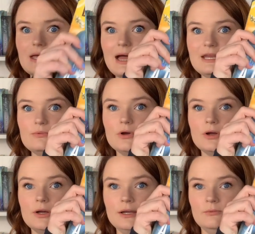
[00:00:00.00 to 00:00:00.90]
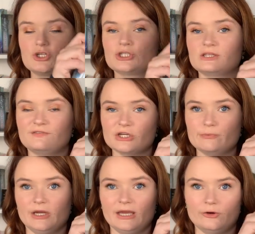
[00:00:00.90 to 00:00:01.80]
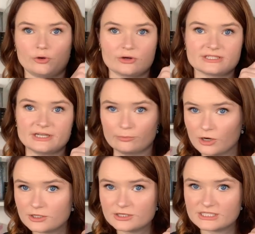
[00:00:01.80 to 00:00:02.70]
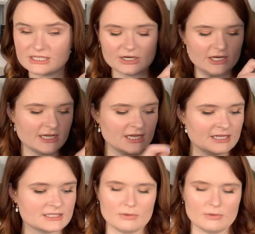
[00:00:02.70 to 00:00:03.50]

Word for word: Addie Ron, which is the first book in her Corsair Brothers series.